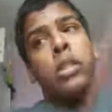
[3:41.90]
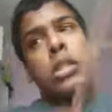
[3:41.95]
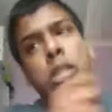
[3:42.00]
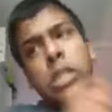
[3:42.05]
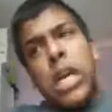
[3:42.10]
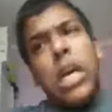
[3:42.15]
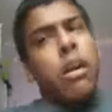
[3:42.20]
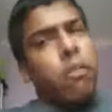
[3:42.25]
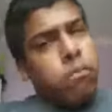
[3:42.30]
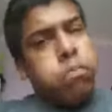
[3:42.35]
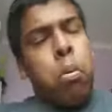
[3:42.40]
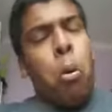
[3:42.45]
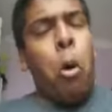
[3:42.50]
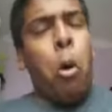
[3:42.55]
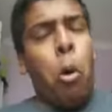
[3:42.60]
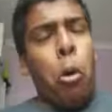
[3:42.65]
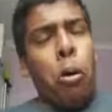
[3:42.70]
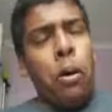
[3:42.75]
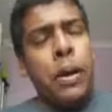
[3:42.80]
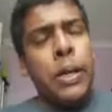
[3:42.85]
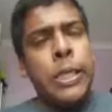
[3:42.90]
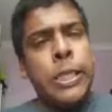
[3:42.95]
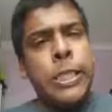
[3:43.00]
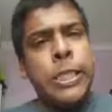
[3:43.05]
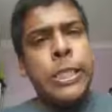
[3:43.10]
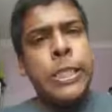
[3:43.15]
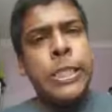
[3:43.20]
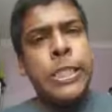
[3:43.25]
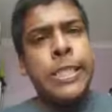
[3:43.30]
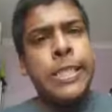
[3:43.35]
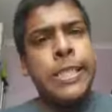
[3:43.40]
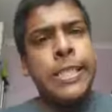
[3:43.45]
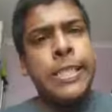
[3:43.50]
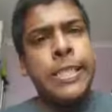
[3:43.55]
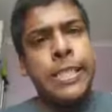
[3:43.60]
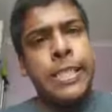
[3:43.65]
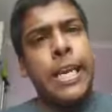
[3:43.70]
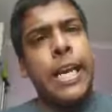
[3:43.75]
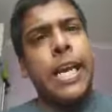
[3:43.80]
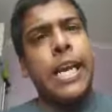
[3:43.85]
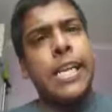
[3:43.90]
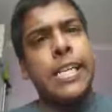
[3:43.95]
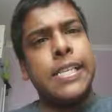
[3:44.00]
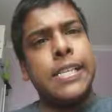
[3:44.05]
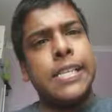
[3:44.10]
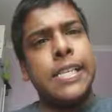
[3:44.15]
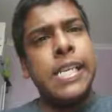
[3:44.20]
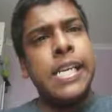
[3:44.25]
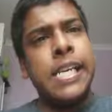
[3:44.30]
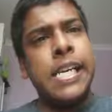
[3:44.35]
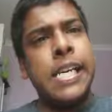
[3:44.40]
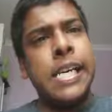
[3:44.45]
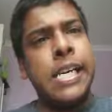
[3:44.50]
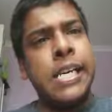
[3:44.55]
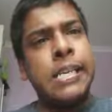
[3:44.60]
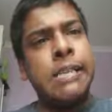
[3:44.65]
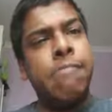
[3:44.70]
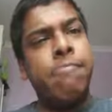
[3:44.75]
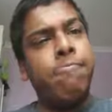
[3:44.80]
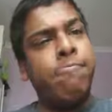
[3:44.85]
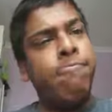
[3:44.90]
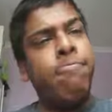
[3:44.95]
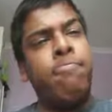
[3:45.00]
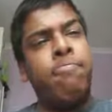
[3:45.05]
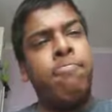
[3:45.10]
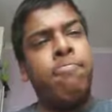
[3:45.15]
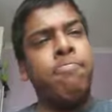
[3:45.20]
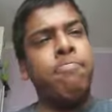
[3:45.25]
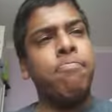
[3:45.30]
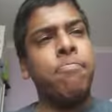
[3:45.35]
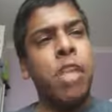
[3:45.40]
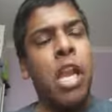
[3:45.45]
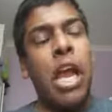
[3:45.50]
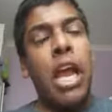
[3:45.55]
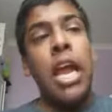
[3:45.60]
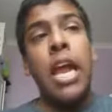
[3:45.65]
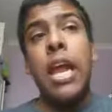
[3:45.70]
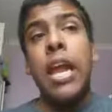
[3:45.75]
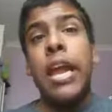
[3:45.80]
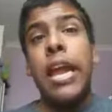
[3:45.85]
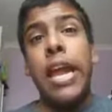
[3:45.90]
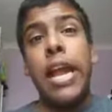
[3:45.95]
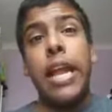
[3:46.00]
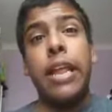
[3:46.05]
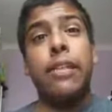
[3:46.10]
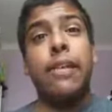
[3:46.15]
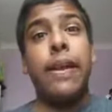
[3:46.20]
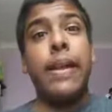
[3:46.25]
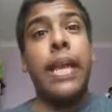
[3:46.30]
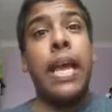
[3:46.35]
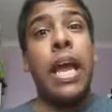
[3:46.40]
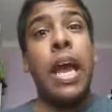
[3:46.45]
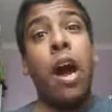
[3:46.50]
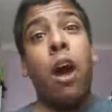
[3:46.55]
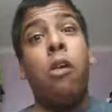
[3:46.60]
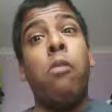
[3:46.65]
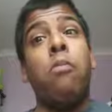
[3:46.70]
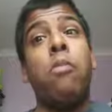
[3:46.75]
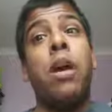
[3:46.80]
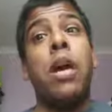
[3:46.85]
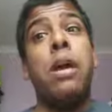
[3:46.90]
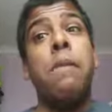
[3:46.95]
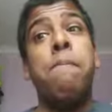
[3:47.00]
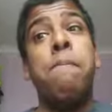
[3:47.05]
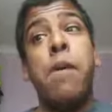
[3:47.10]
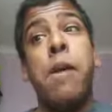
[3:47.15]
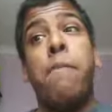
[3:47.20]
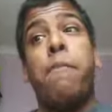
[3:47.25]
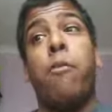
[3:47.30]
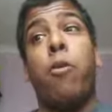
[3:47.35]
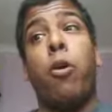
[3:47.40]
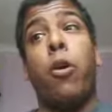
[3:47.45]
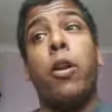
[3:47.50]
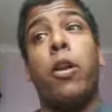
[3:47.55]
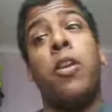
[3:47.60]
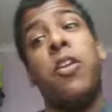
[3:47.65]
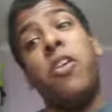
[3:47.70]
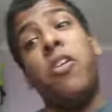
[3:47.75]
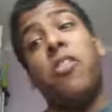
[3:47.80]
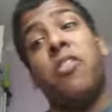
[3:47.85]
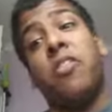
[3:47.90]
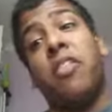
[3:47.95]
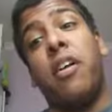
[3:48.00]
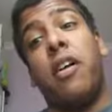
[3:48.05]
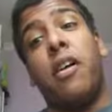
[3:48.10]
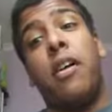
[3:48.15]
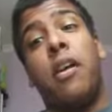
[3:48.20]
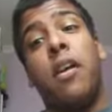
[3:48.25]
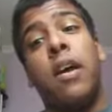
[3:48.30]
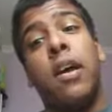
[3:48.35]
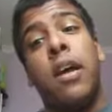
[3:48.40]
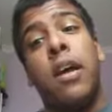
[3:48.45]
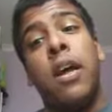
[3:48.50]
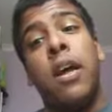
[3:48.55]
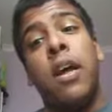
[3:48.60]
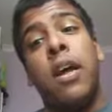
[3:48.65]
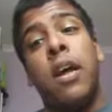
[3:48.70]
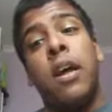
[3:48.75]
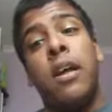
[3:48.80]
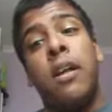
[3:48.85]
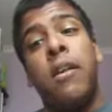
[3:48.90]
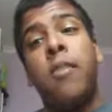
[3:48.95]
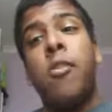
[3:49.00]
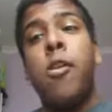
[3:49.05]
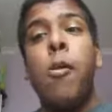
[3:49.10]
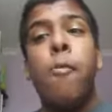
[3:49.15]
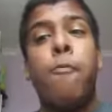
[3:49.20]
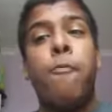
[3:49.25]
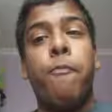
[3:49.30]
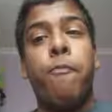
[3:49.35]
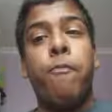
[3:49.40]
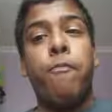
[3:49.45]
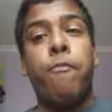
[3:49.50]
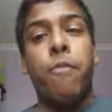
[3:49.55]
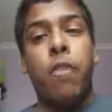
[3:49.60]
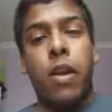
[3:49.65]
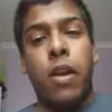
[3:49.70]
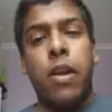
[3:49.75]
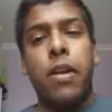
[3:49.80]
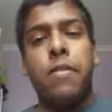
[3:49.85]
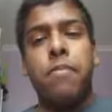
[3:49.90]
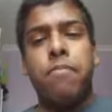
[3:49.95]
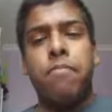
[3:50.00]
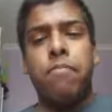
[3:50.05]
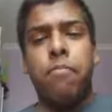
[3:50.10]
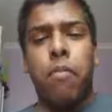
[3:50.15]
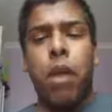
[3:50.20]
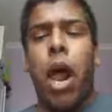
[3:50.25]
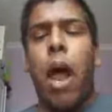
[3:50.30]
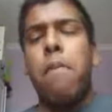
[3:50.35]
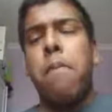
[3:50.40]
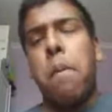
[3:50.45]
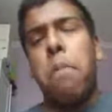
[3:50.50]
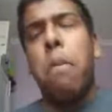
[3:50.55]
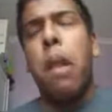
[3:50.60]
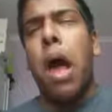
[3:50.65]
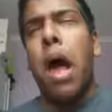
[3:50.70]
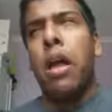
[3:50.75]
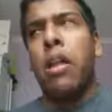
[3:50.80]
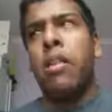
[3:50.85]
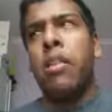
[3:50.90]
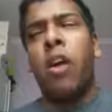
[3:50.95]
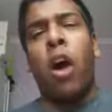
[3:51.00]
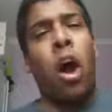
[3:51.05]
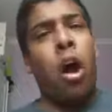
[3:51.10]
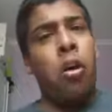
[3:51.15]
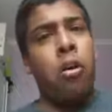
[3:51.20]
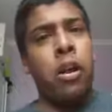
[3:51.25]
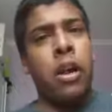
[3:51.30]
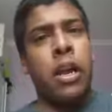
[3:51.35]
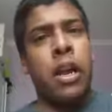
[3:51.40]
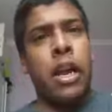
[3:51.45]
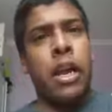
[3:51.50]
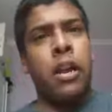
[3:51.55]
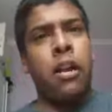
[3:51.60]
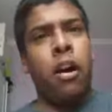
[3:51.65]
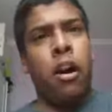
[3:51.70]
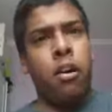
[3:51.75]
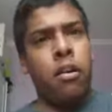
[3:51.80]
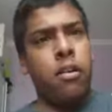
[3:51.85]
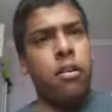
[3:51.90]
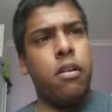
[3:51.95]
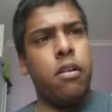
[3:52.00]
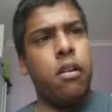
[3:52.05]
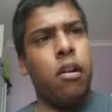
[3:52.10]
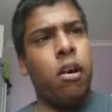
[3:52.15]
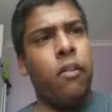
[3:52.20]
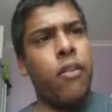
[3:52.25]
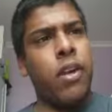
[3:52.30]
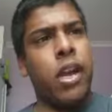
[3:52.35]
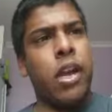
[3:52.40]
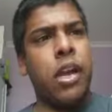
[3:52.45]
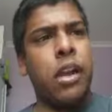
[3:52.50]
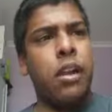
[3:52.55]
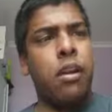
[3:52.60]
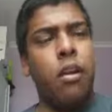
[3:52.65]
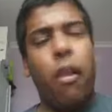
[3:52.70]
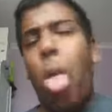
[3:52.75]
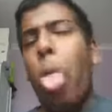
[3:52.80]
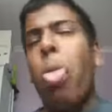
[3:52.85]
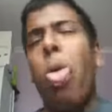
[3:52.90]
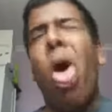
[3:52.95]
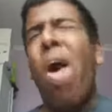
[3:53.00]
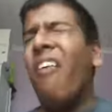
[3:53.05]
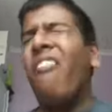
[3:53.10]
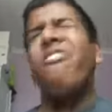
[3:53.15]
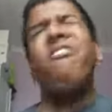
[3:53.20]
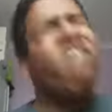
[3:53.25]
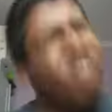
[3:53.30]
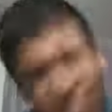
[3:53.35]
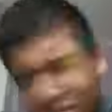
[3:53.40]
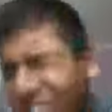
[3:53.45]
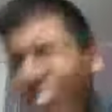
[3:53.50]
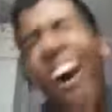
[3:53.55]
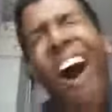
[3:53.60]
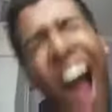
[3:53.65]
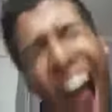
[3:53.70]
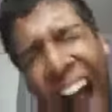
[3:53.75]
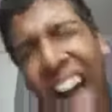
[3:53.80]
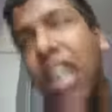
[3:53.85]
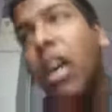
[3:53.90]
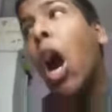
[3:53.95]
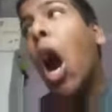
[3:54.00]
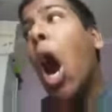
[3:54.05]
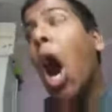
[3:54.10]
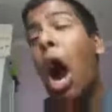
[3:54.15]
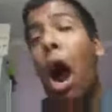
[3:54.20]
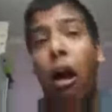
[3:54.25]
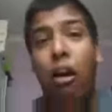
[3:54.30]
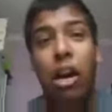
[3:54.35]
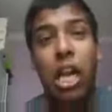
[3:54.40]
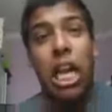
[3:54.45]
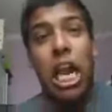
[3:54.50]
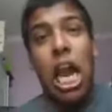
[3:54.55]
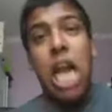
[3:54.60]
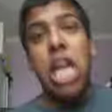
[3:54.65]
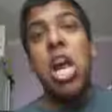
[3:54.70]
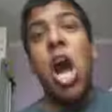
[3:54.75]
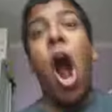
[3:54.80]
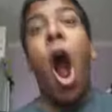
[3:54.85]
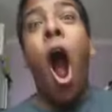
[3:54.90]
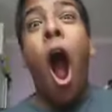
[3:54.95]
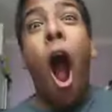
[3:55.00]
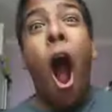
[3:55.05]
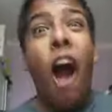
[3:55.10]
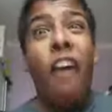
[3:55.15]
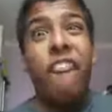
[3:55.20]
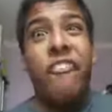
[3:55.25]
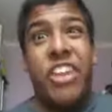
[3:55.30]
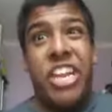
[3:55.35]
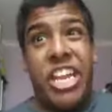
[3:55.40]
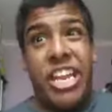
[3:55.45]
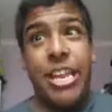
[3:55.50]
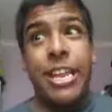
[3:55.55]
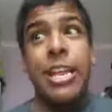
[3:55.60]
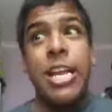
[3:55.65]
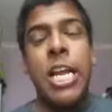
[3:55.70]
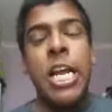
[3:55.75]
Jake Paul says mm, he's gonna help people in Houston. People, blah blah blah. In the hurricane, hurricane, yeah, hurricane Harvey.